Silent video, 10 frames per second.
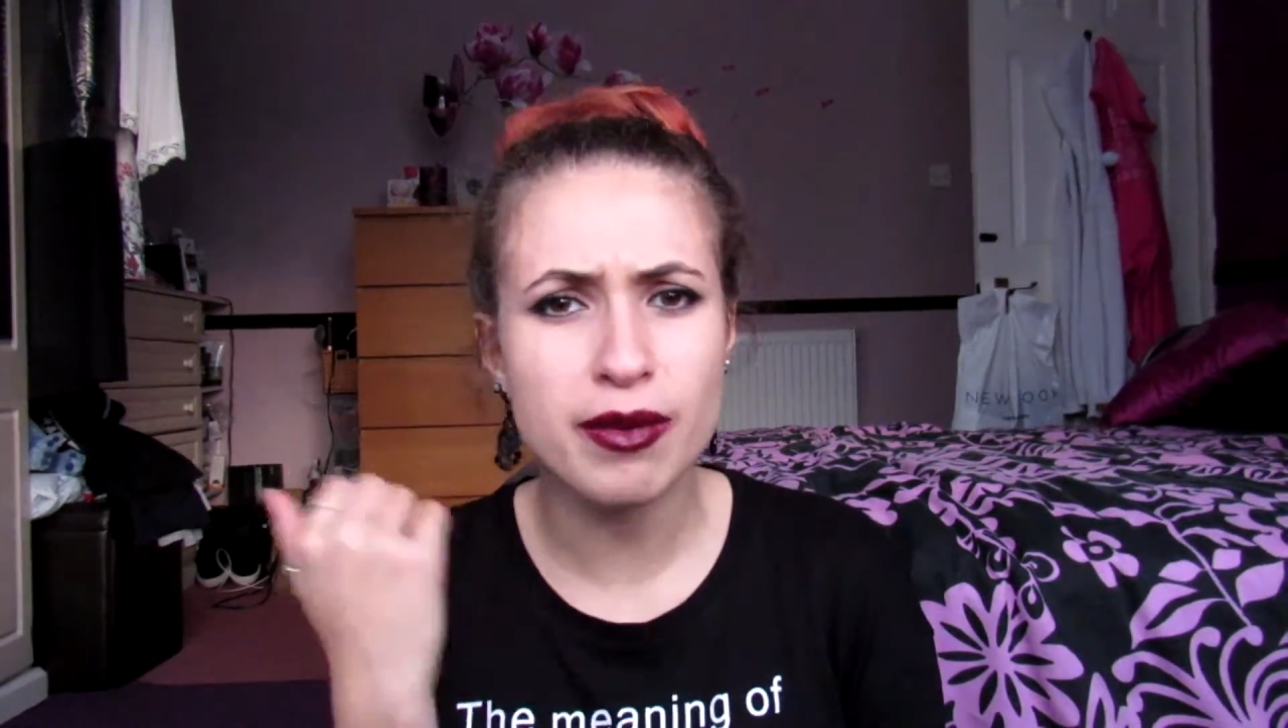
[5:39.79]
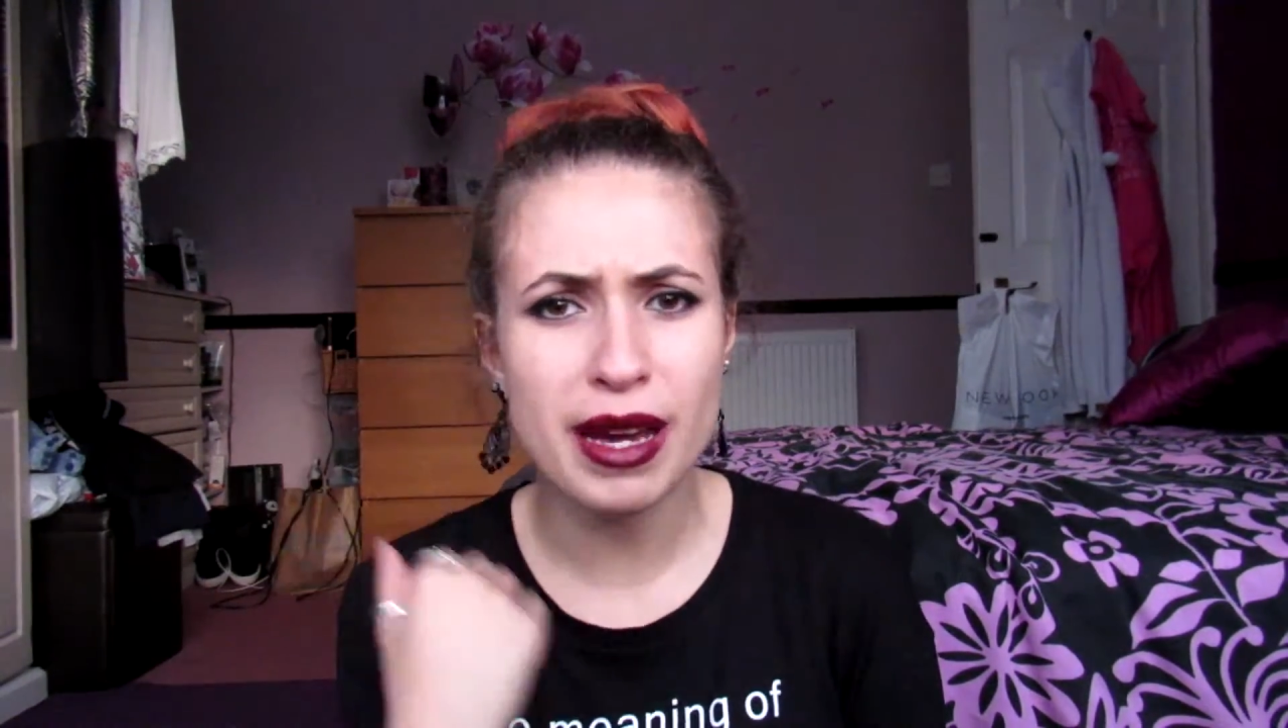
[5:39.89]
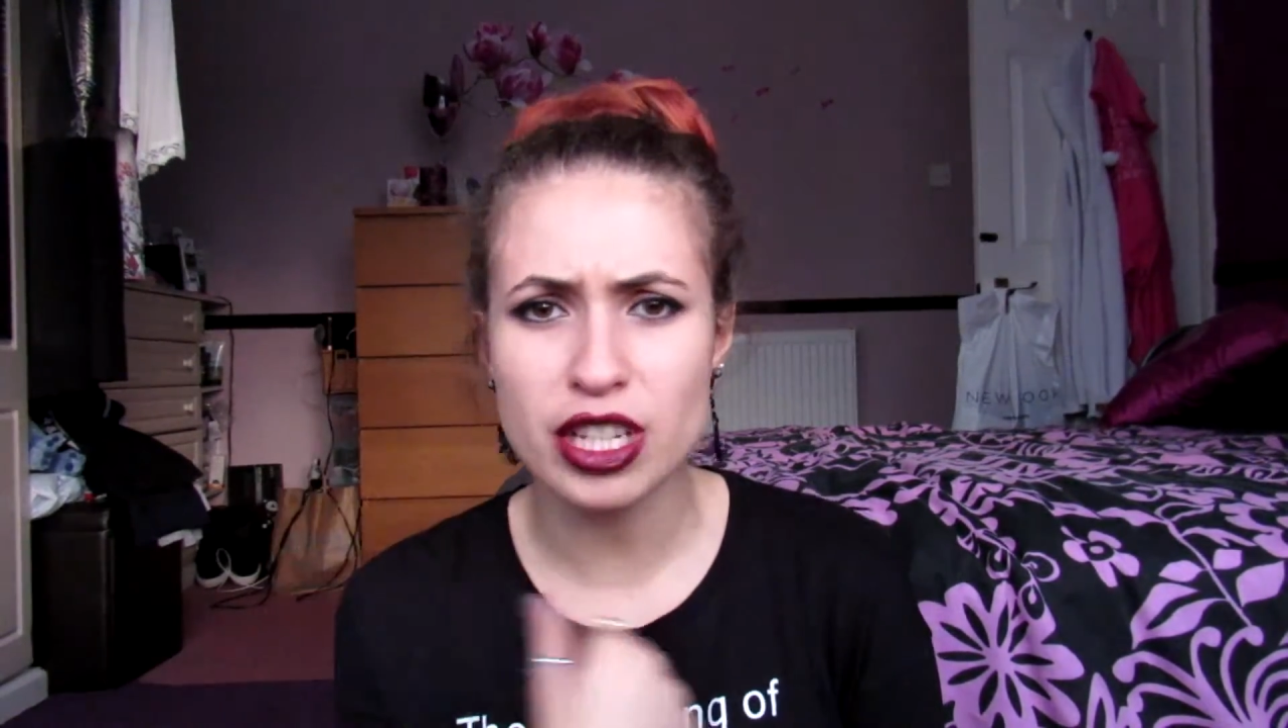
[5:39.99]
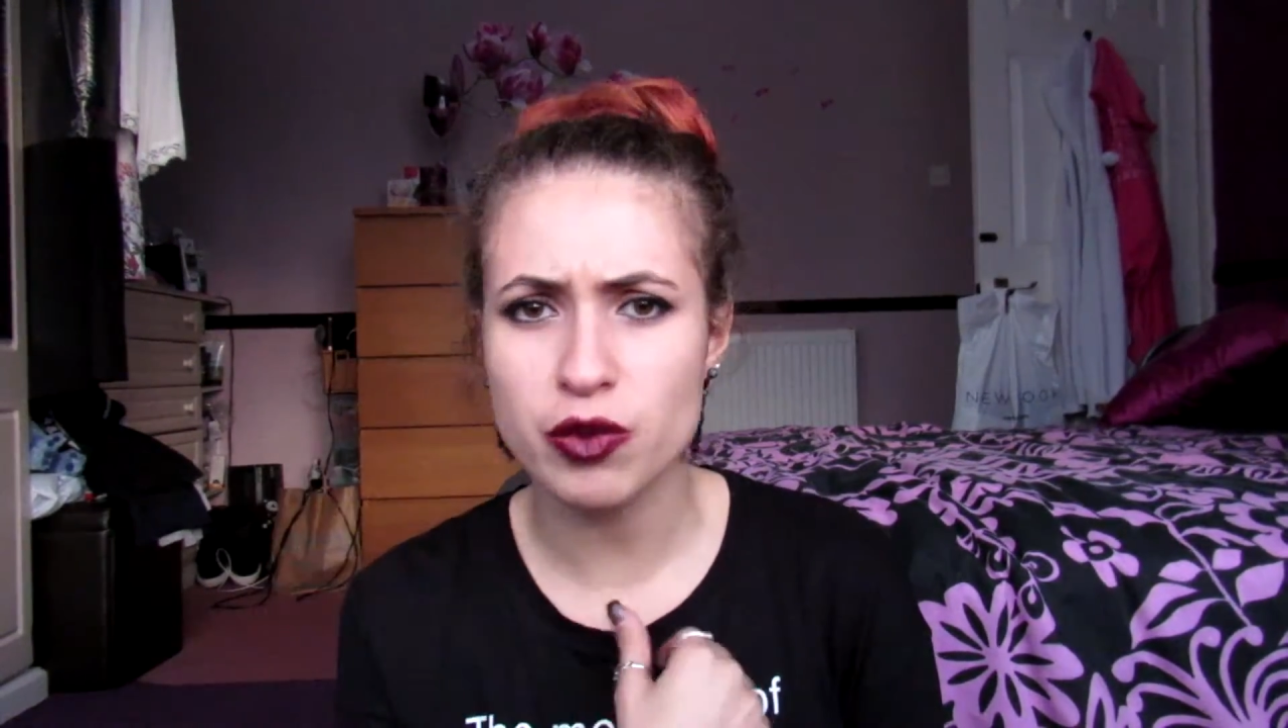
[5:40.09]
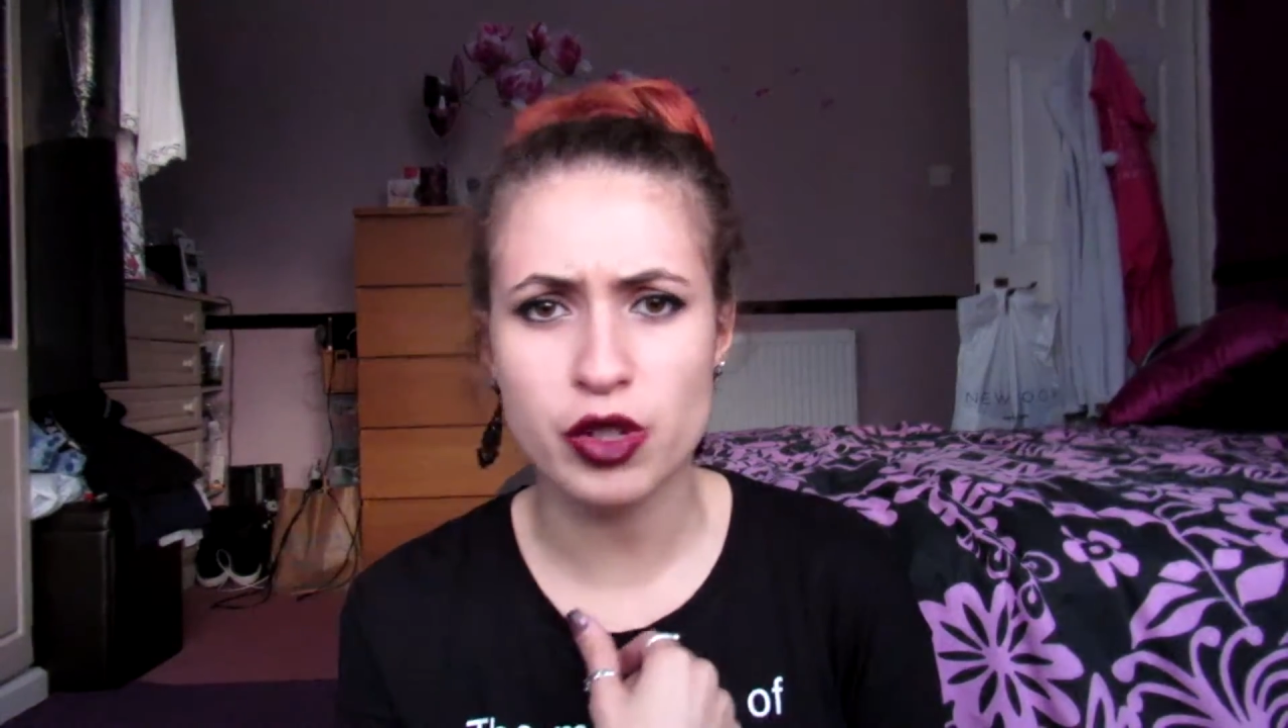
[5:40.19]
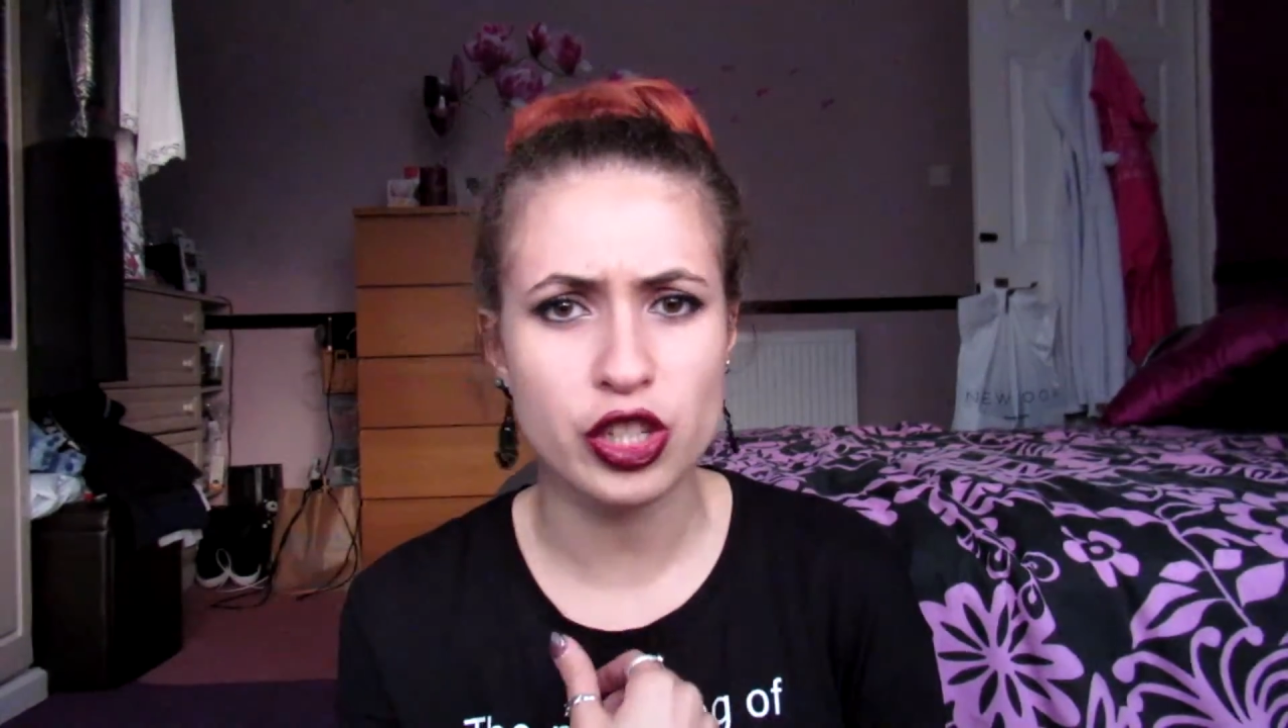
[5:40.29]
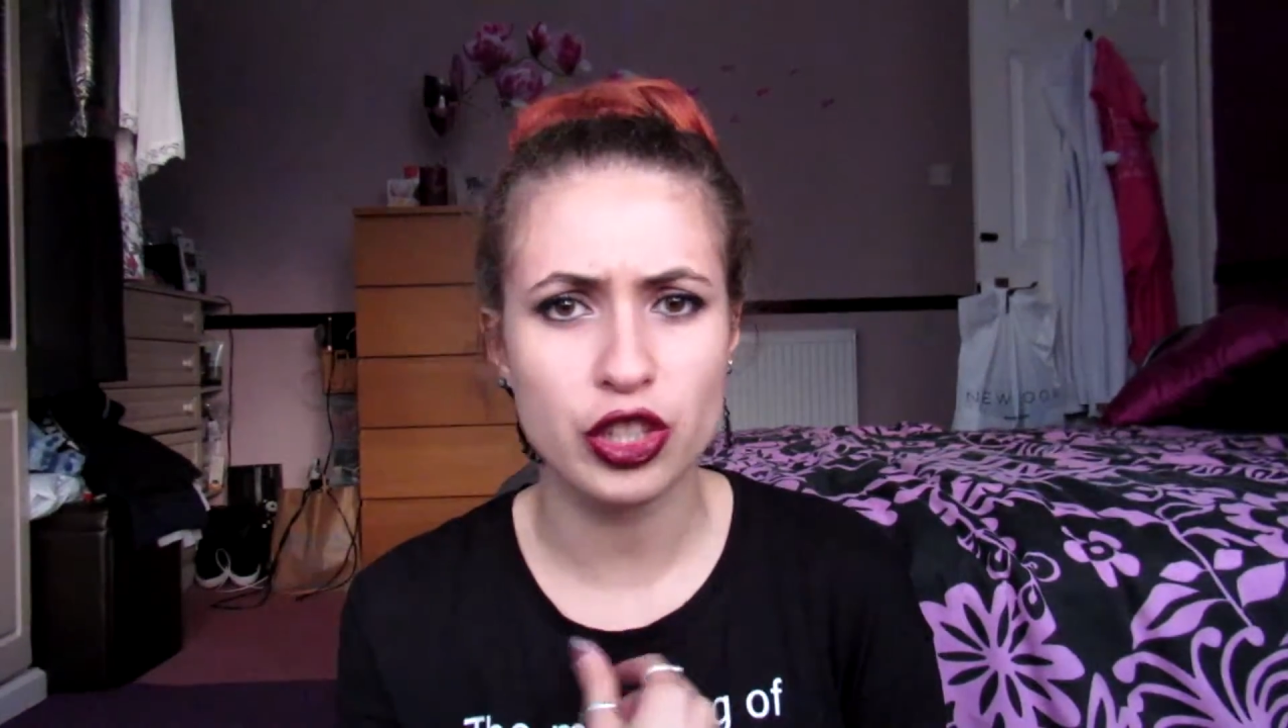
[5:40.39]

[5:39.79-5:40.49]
imagined what she